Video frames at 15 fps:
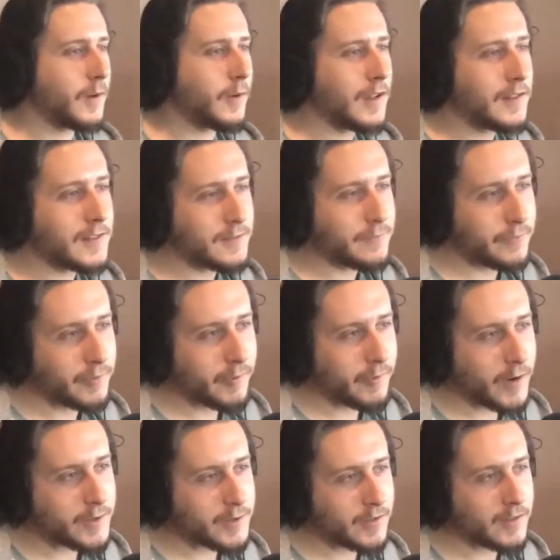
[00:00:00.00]
Well, a few
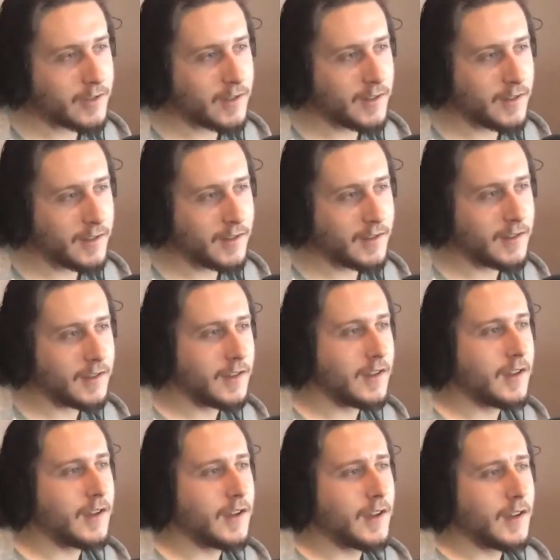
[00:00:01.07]
questions. Do
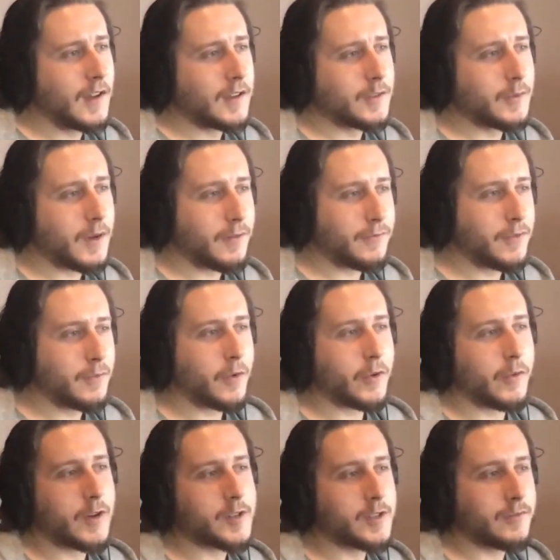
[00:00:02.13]
we have a few more
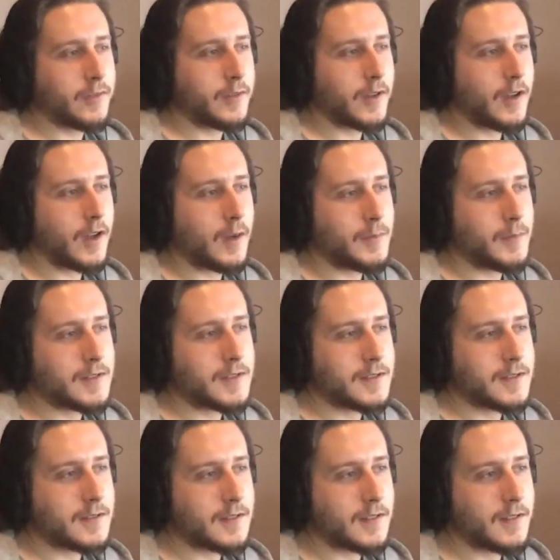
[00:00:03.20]
questions for the
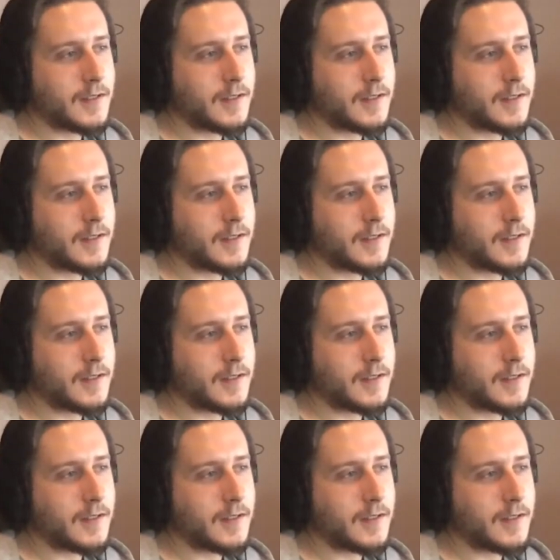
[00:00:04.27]
comments?